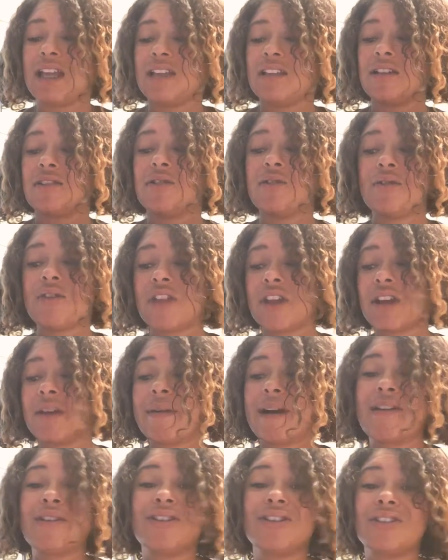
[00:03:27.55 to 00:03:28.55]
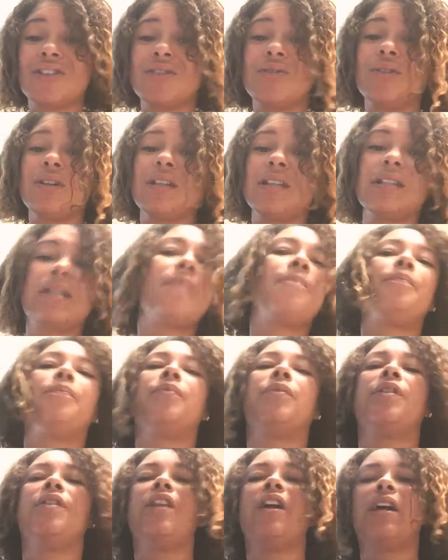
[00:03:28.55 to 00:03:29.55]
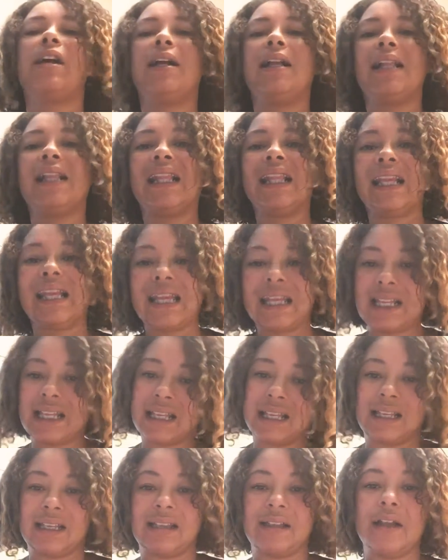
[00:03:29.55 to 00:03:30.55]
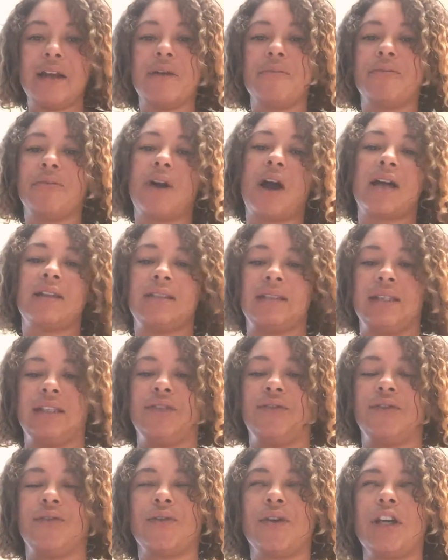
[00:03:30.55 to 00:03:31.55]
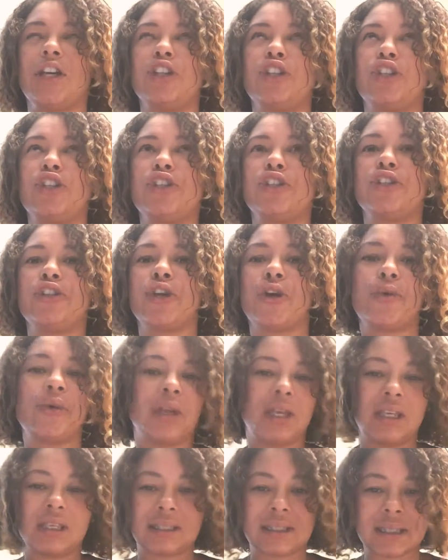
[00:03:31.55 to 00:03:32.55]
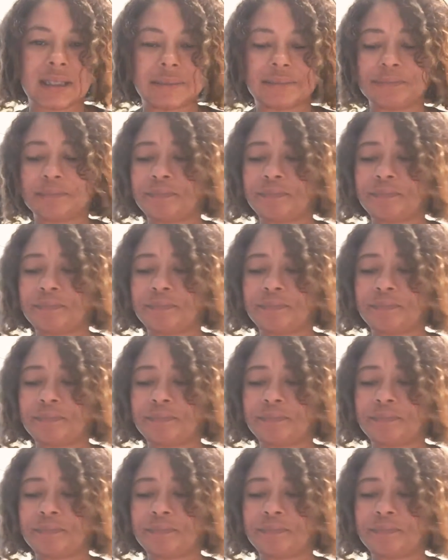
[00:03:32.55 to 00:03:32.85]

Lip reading: The cool thing about it too is the cleaning process for it is so easy.